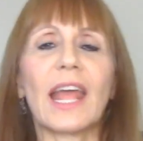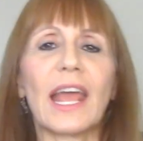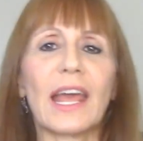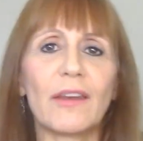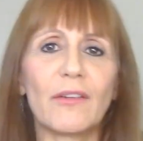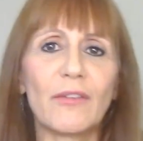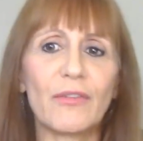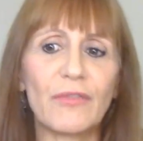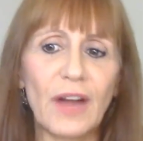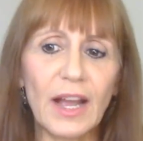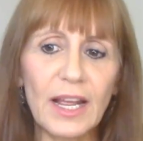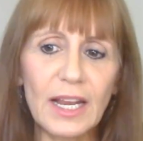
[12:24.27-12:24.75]

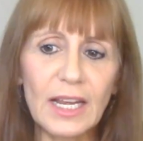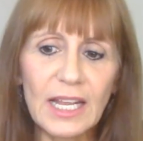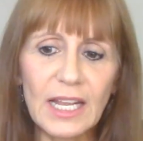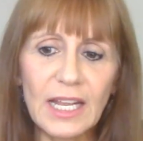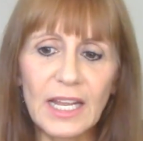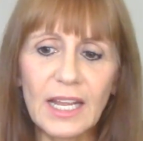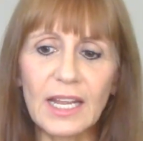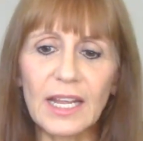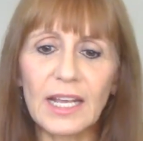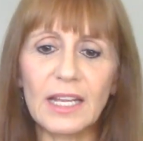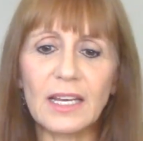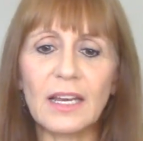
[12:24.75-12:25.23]
and
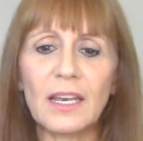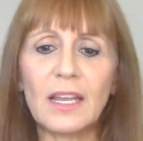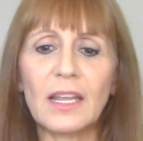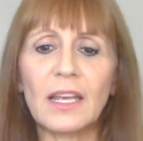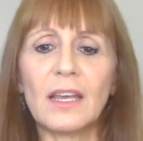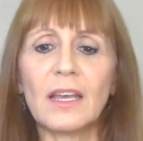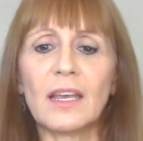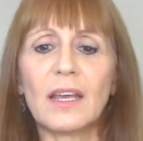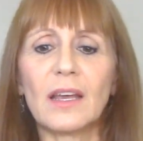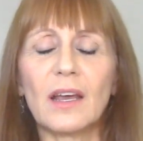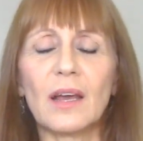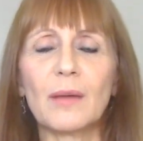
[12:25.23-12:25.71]
fighting and
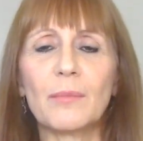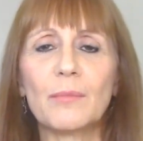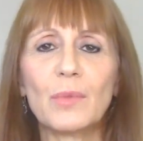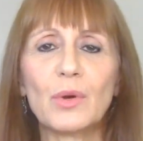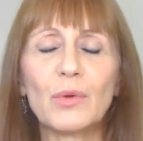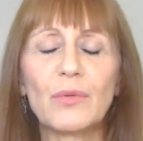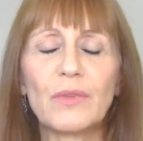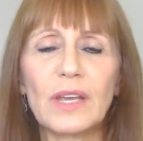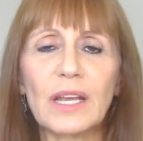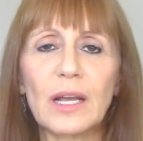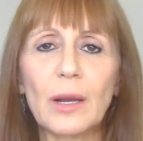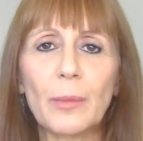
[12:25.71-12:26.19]

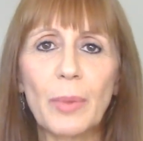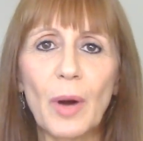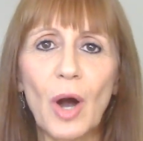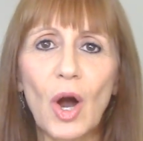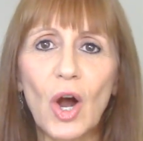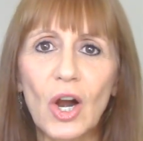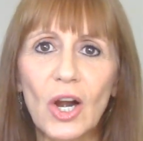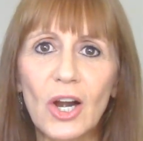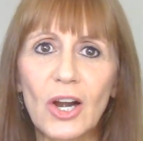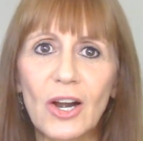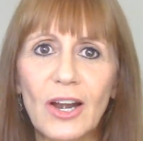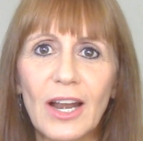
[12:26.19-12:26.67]
moving
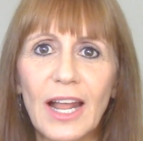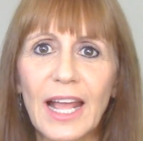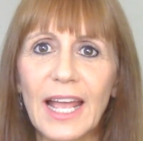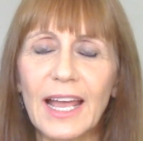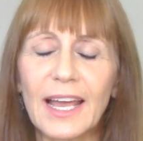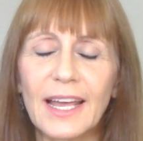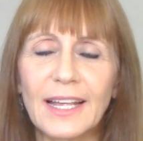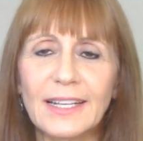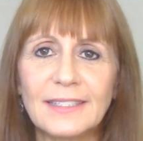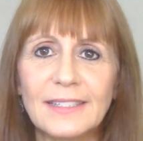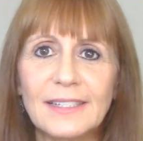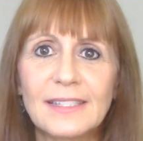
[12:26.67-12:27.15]
apart
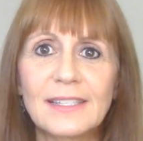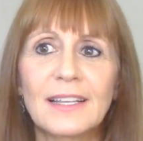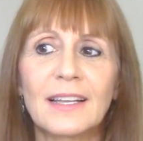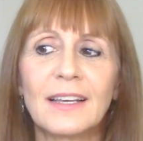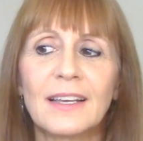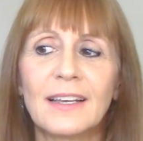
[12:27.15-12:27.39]
and